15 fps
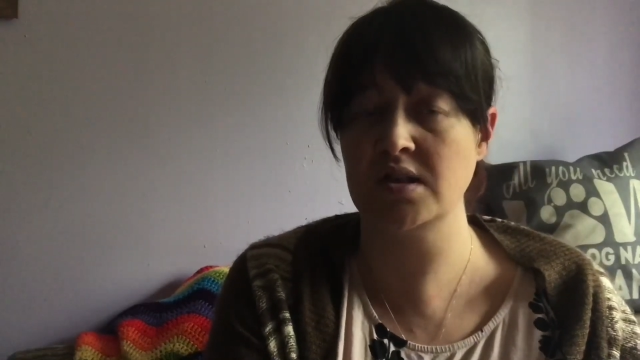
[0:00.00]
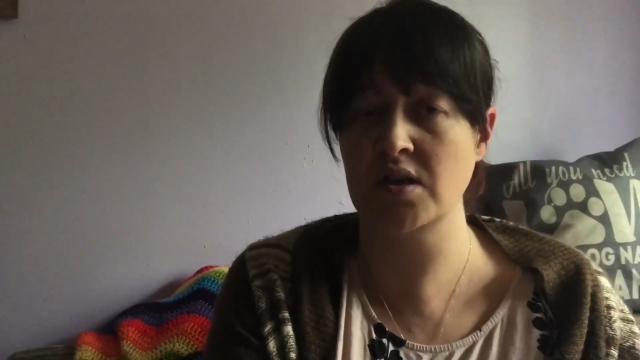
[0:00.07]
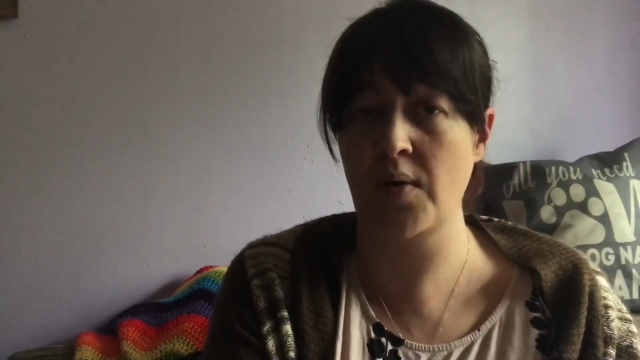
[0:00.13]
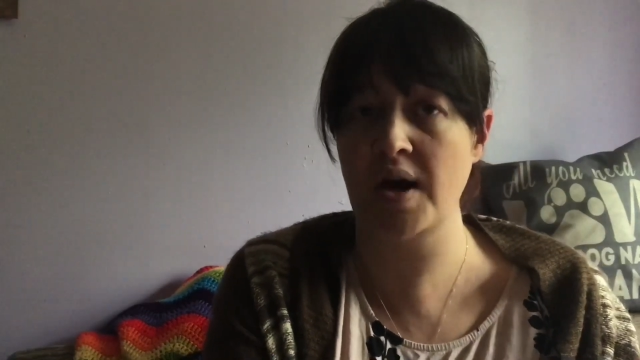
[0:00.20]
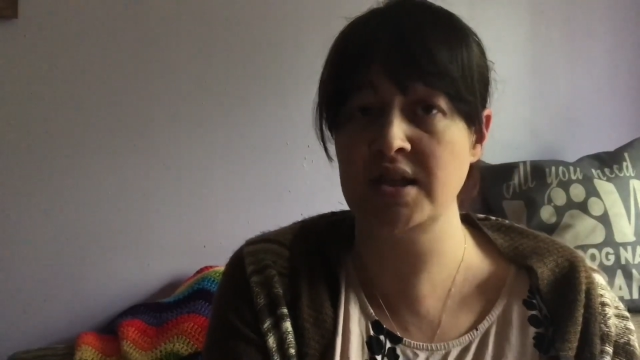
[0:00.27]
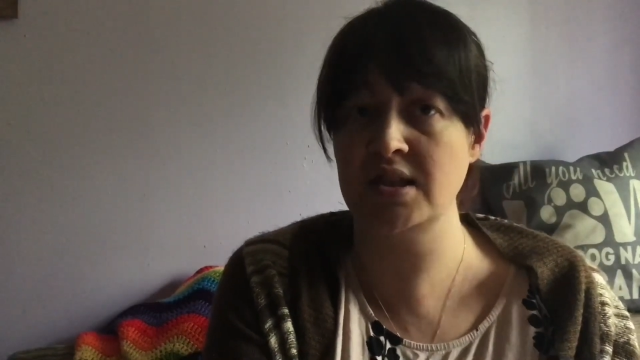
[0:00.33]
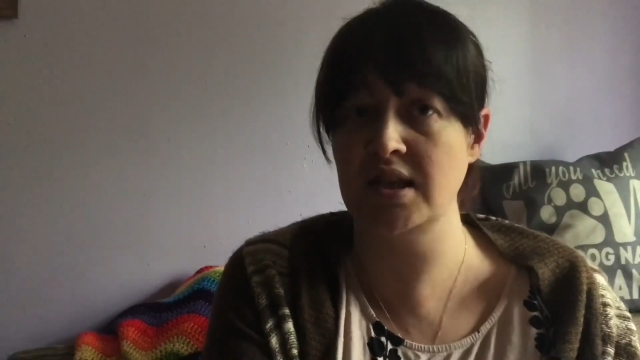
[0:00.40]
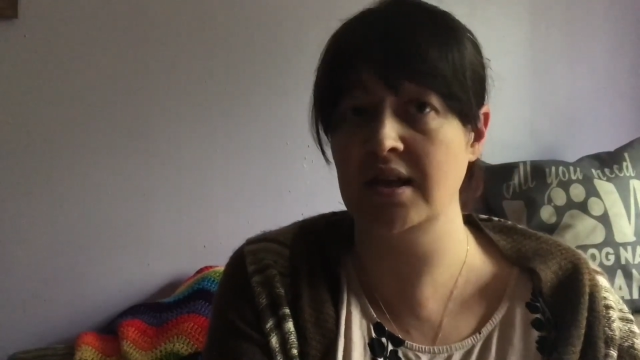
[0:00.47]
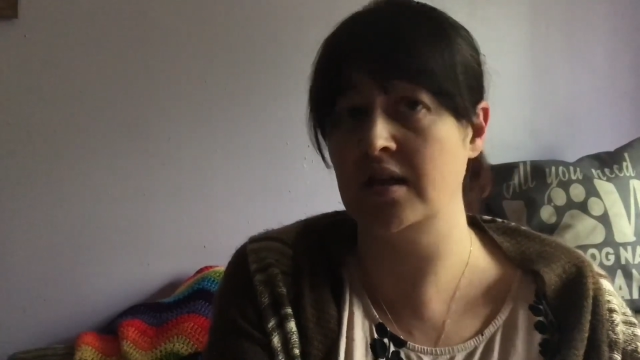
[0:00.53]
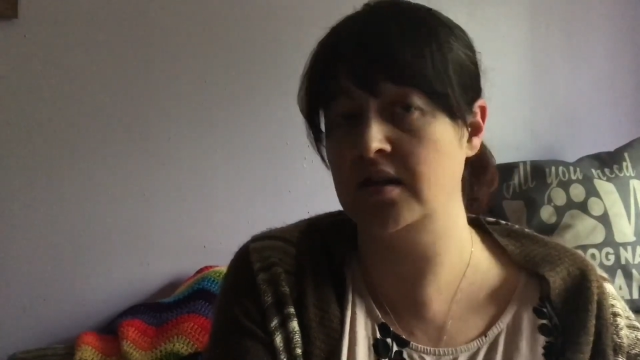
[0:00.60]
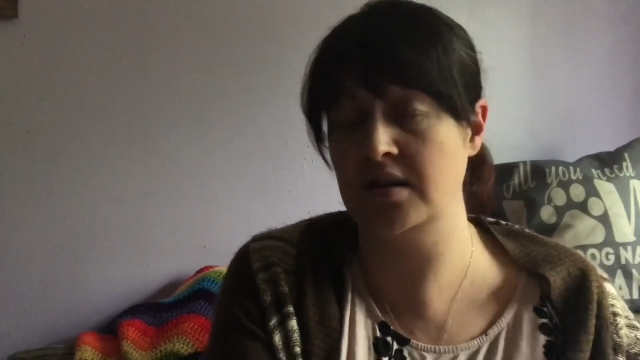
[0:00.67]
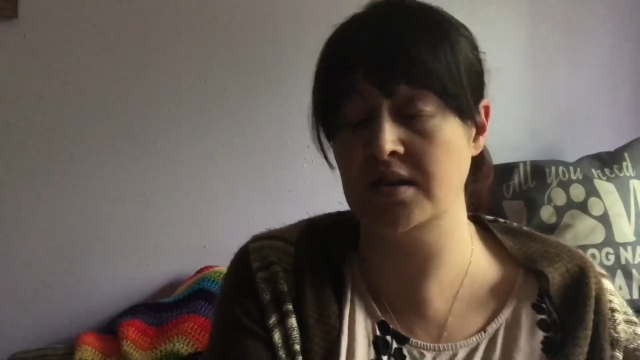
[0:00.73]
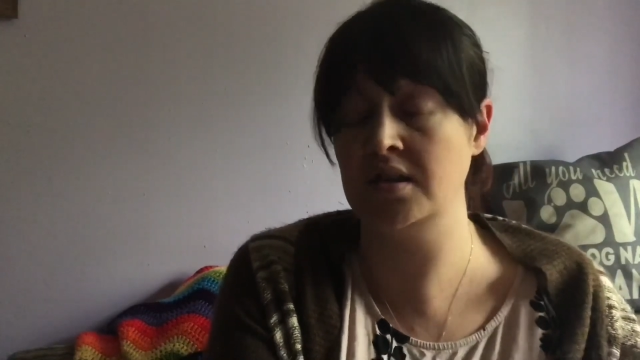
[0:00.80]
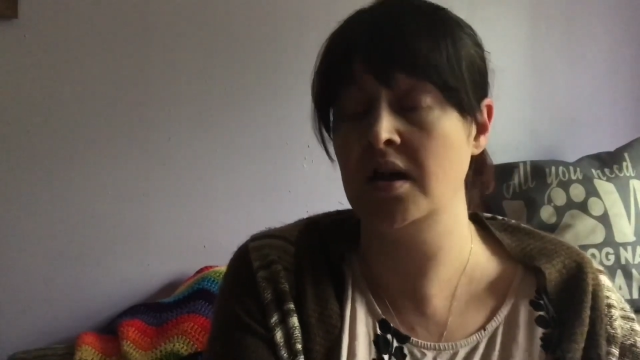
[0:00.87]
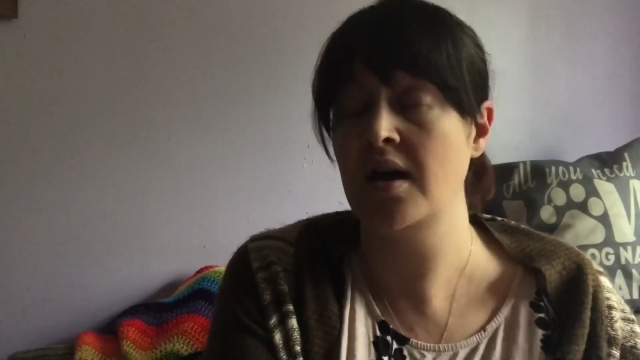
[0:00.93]
So I think
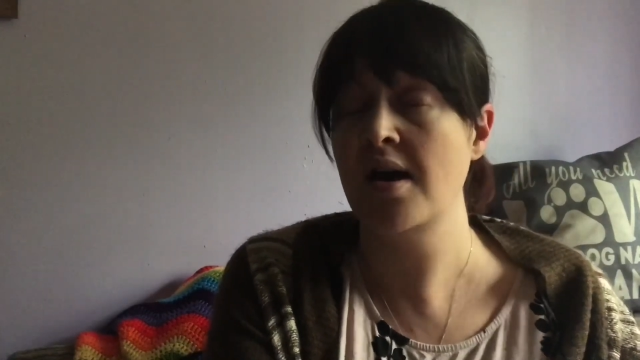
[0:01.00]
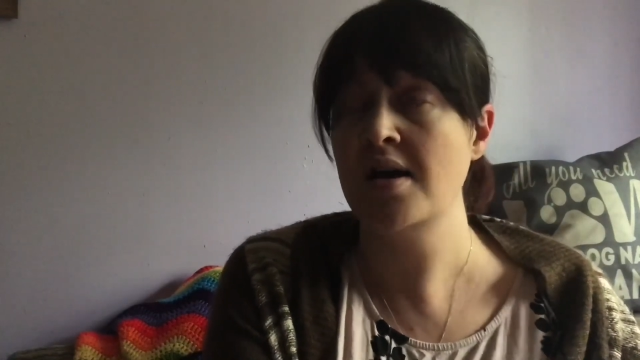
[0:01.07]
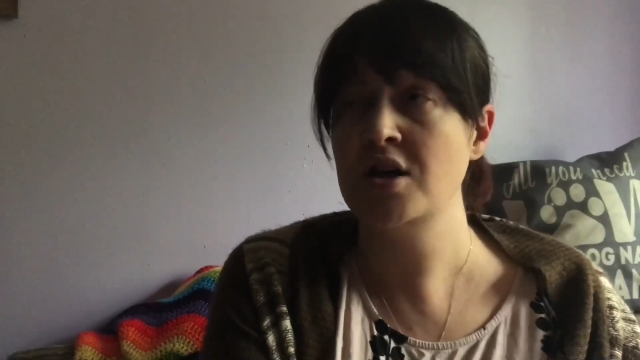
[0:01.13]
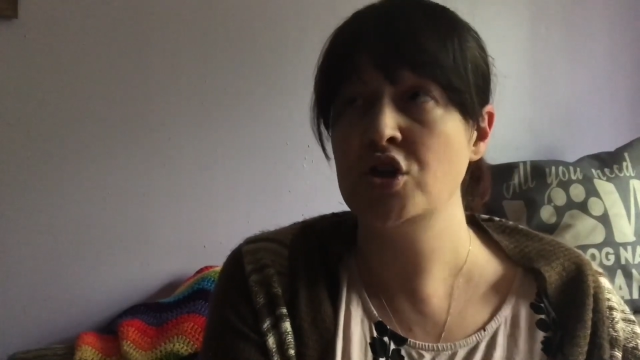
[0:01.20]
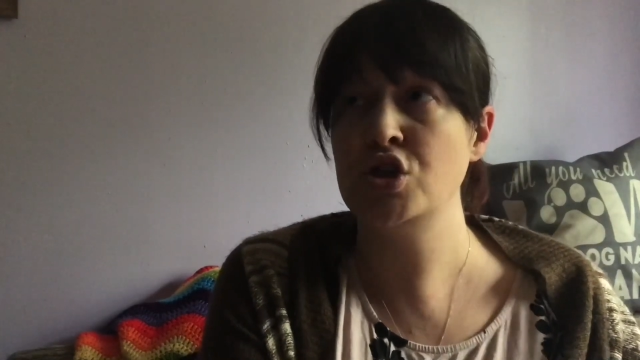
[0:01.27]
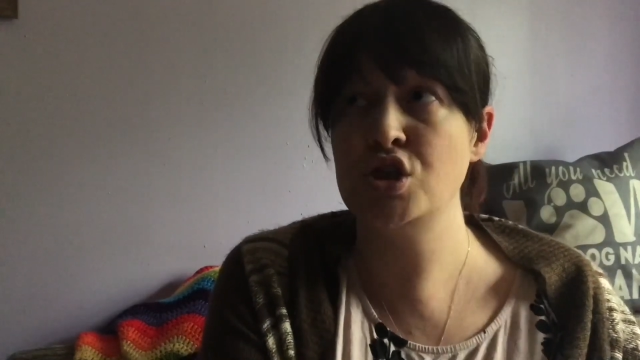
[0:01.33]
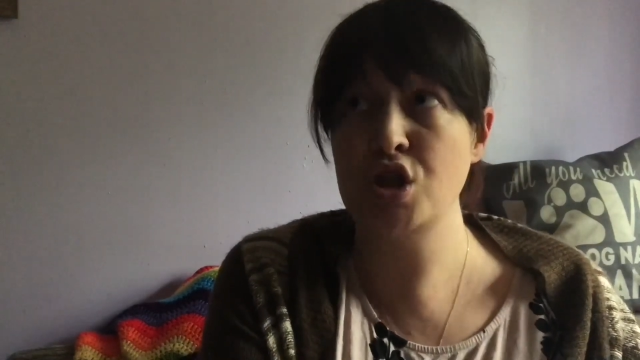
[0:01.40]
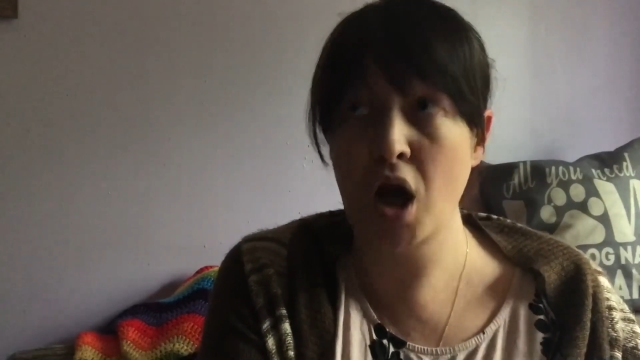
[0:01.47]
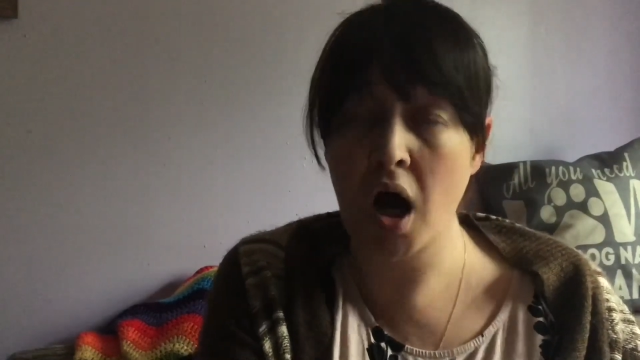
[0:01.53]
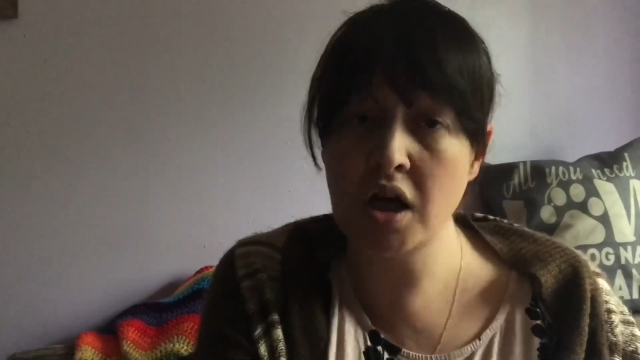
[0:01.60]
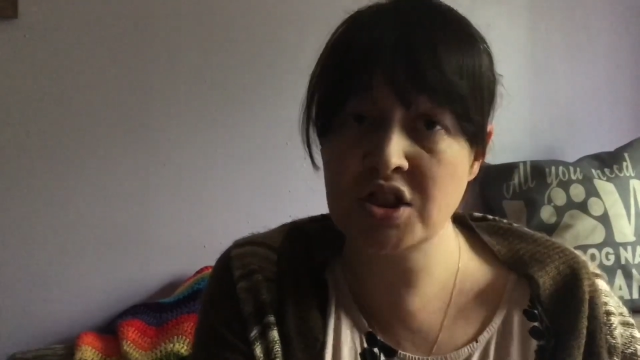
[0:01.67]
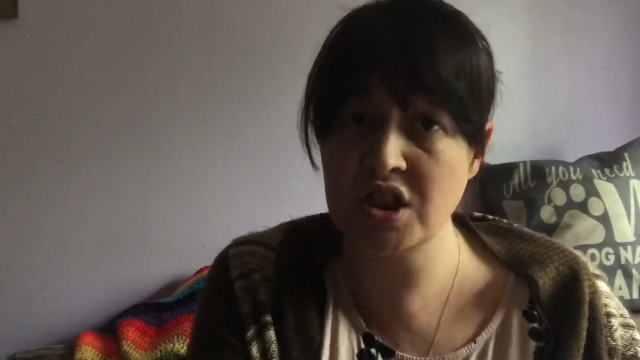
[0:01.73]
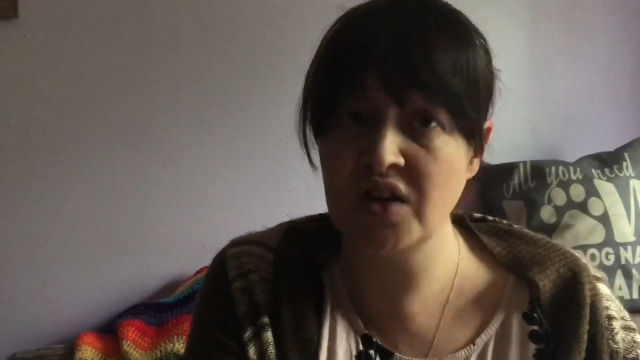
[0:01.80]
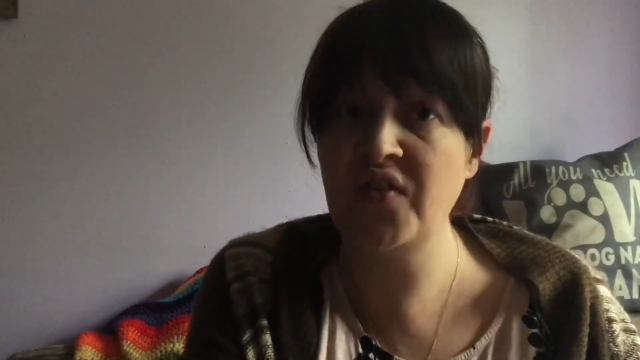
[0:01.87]
that charging